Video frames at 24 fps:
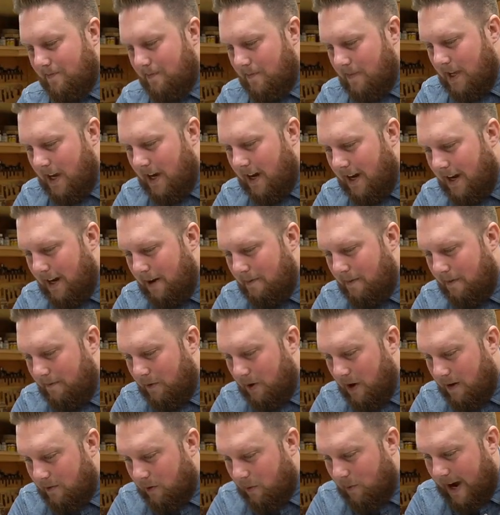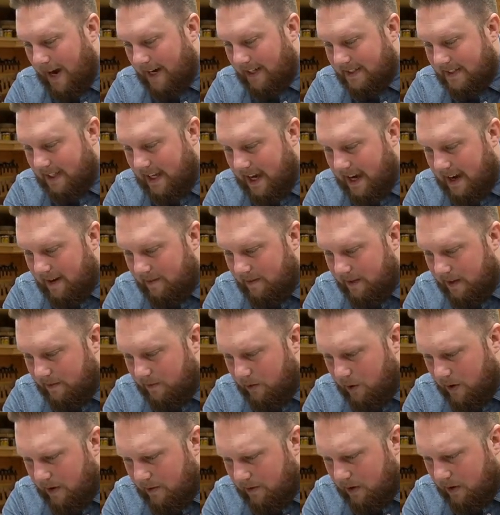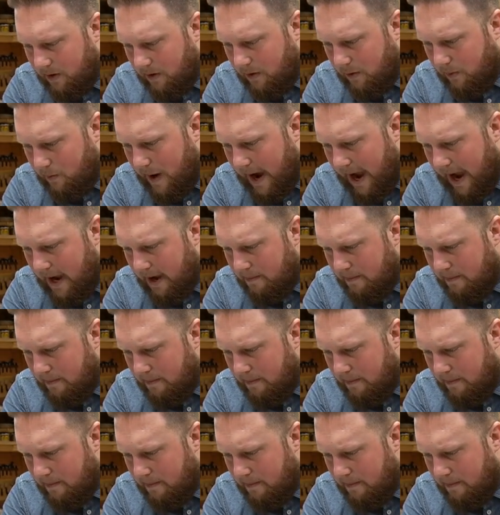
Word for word: Um, if you ever wax cam, if you ever wa